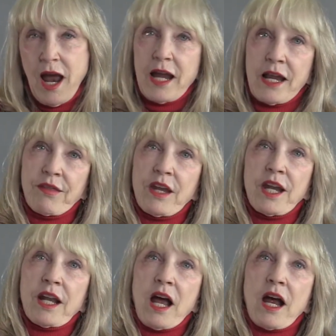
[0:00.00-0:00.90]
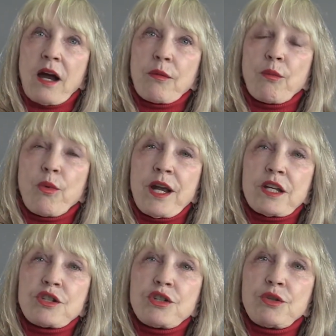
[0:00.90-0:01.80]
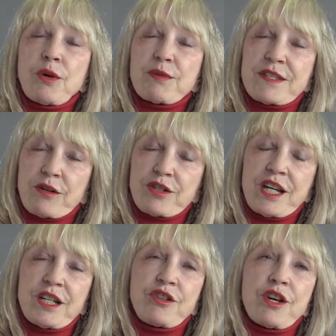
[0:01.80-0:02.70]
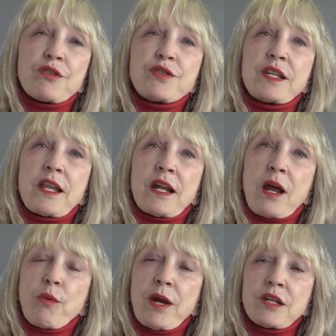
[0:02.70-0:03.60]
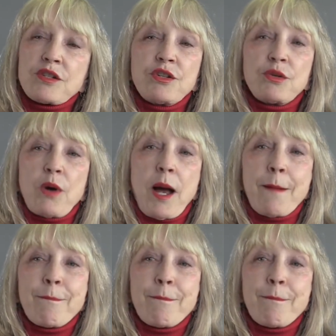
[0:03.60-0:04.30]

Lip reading: and then I was there 10 years, and then I went to